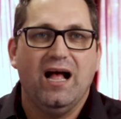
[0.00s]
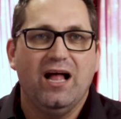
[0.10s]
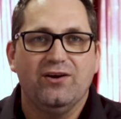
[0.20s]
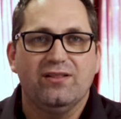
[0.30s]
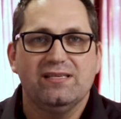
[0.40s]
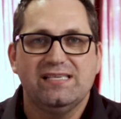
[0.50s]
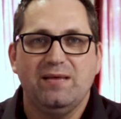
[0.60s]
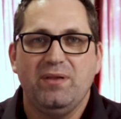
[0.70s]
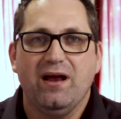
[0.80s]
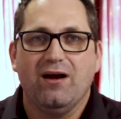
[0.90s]
under the
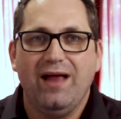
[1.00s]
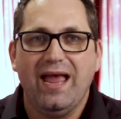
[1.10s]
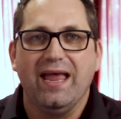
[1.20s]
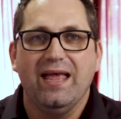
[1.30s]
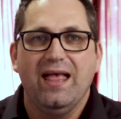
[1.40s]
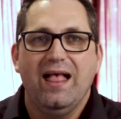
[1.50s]
C P R A.